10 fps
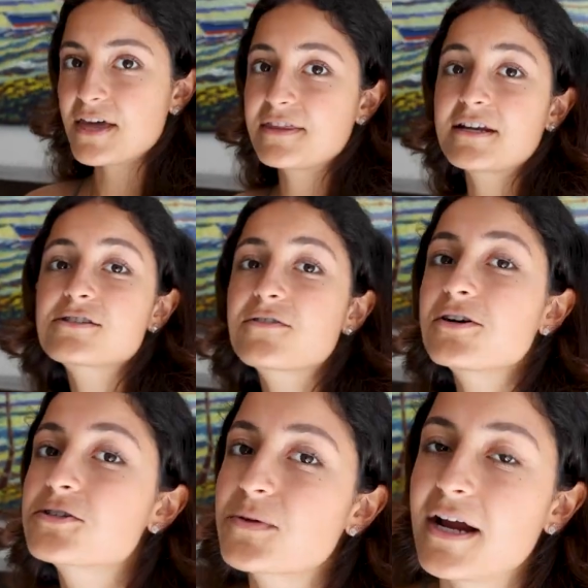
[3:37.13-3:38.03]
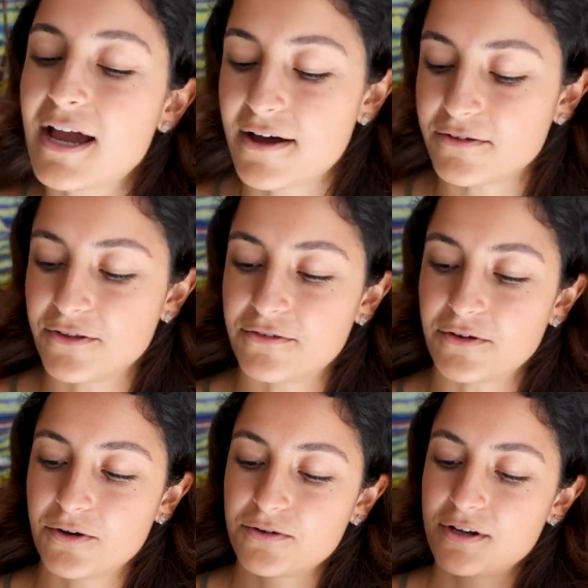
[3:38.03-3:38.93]
And then as far as what I have on the
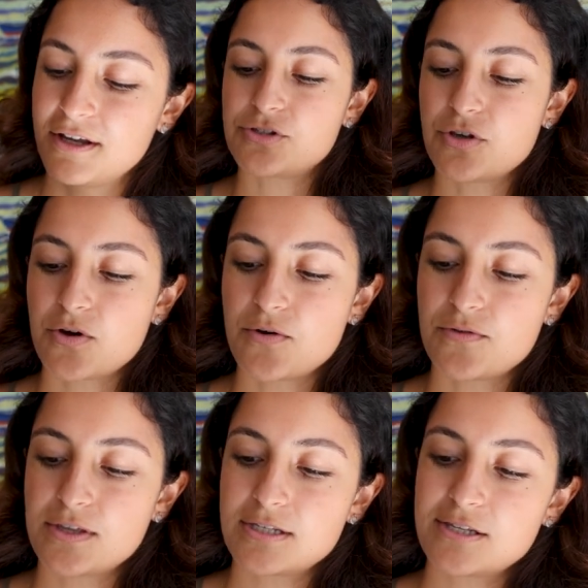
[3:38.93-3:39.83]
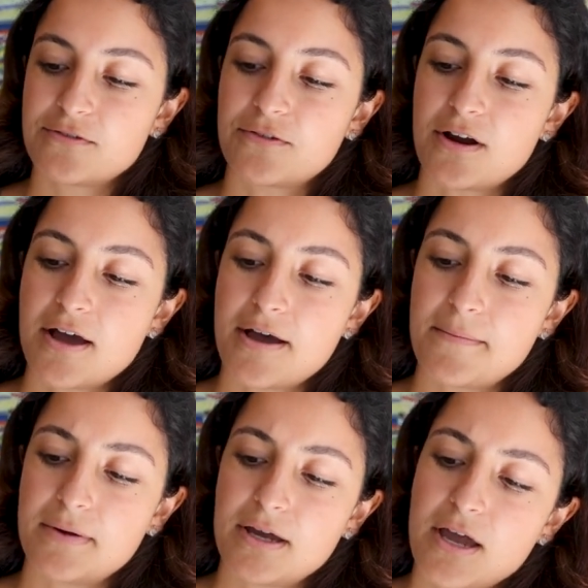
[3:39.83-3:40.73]
phone, so this is
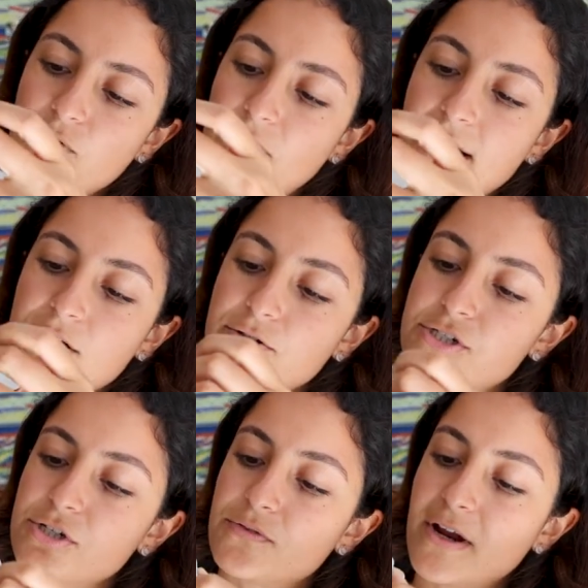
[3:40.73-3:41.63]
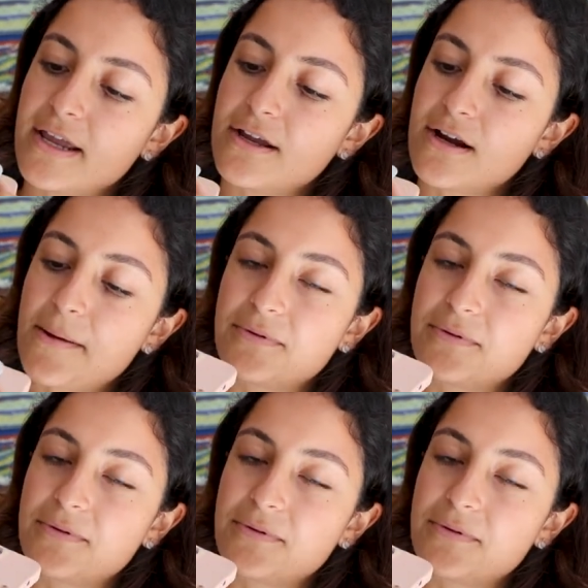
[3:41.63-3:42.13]
from Rhino Shield right here.